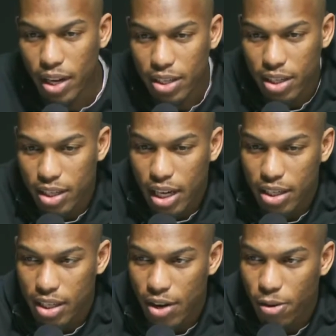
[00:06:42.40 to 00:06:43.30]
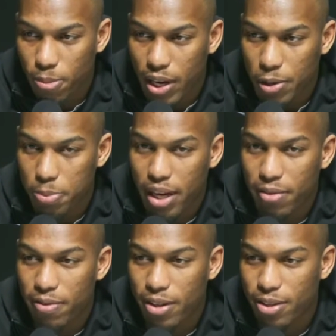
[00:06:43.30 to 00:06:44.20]
That's just how we play. We
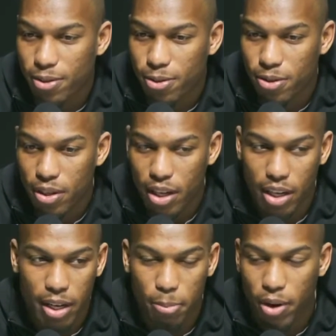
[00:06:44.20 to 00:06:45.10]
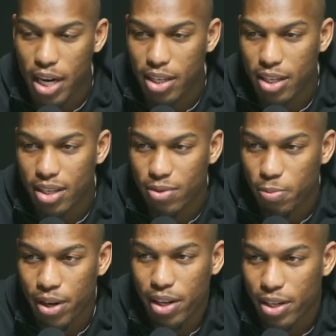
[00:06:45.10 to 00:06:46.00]
play physical in practice.
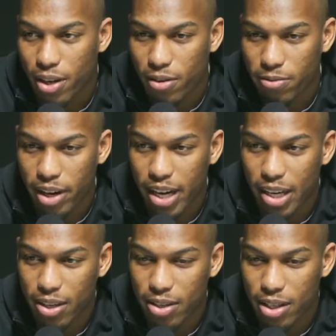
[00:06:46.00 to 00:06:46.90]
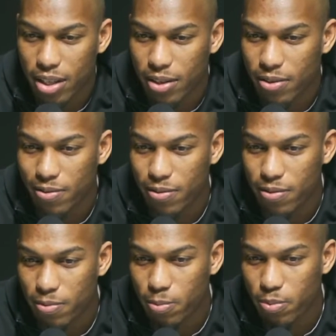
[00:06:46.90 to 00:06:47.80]
We barely call fouls. We
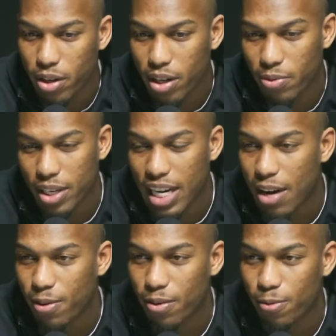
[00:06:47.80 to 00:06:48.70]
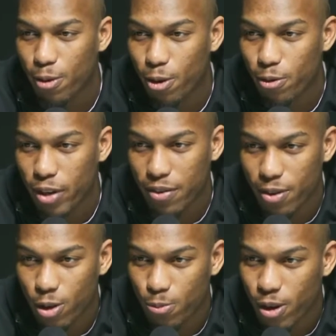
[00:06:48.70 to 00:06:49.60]
dive on the floor, very
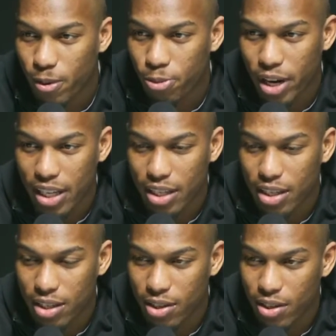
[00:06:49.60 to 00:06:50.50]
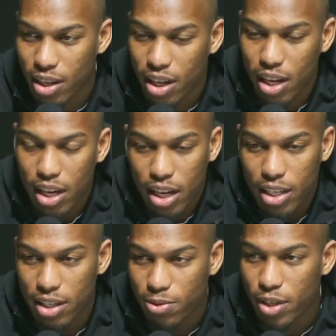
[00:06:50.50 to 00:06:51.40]
loose ball in practice. So
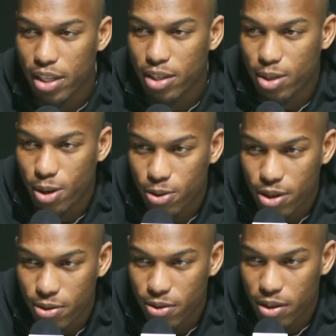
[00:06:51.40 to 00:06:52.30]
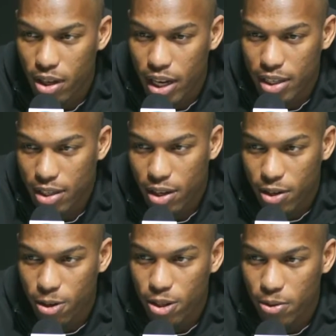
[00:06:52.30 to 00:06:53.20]
it's just really just culture. That's just our
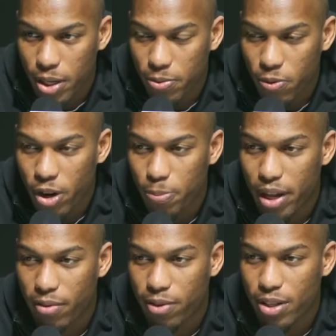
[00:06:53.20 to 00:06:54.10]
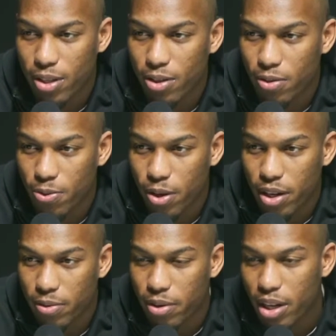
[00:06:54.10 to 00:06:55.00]
culture. We want to play physical. We
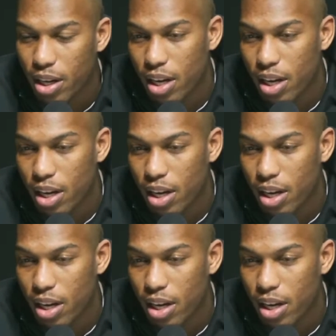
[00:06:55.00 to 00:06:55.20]
want to